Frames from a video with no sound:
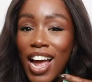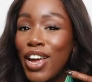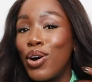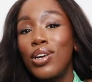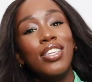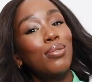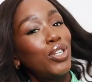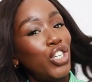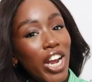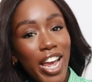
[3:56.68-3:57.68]
I got some
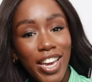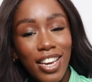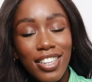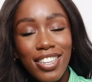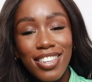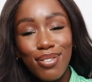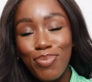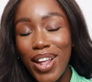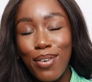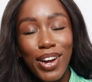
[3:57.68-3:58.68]
shades.
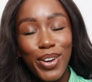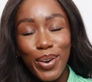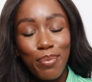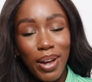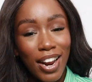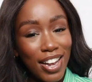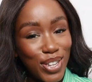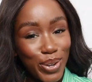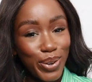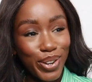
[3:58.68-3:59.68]
Now, I know in my last
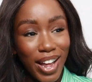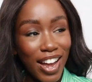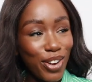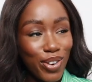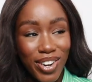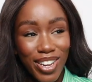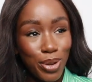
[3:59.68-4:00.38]
haul, I already